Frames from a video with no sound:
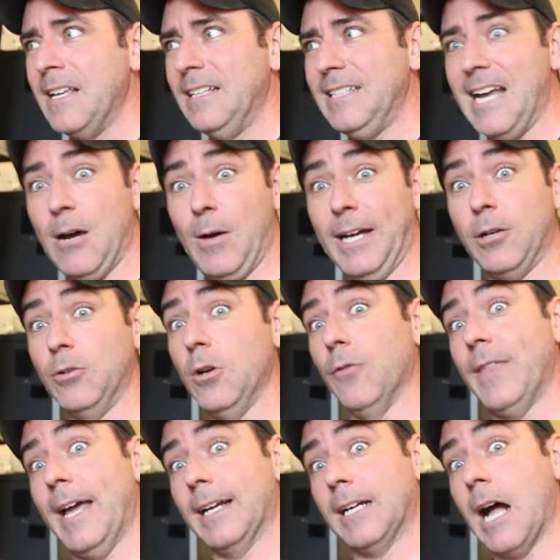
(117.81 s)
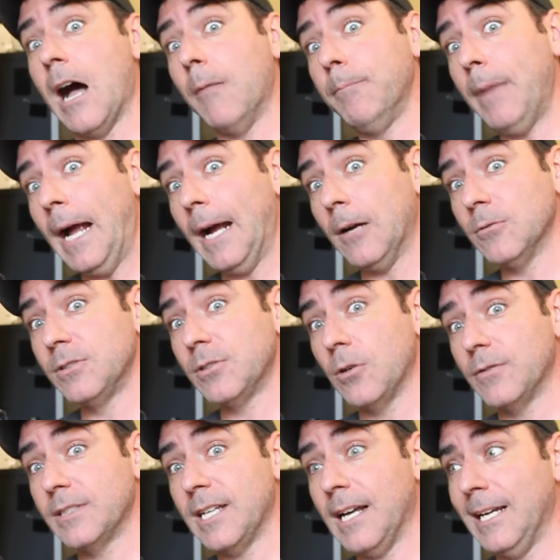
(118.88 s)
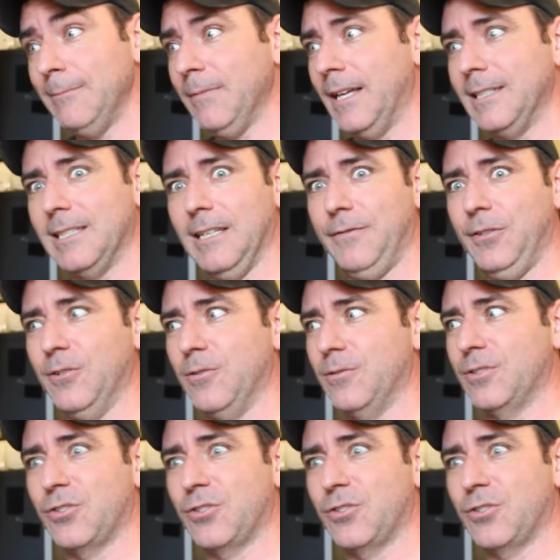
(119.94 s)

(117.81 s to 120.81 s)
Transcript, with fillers: Now, I don't know if that compounds over time, like if you're